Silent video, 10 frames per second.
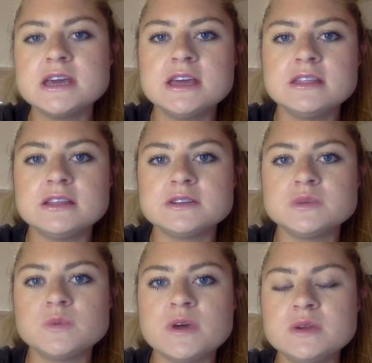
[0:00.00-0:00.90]
There's
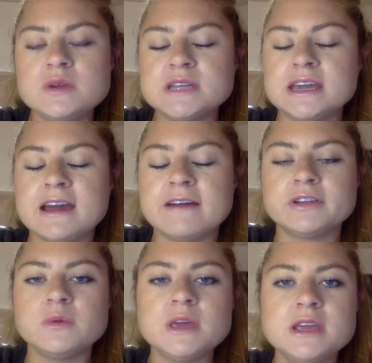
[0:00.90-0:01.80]
the one that you take
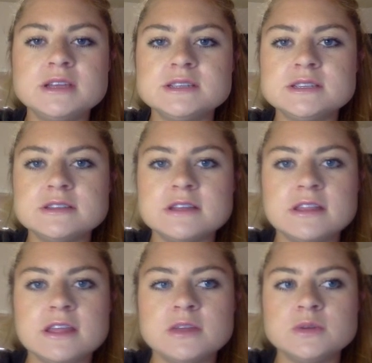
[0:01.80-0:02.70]
after you eat
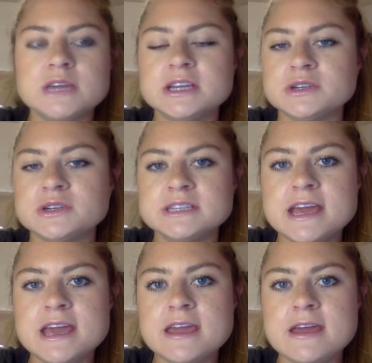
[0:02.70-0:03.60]
and then you take during the
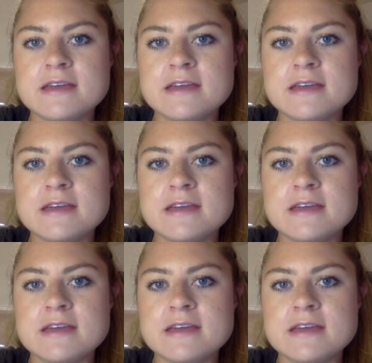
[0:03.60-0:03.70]
day,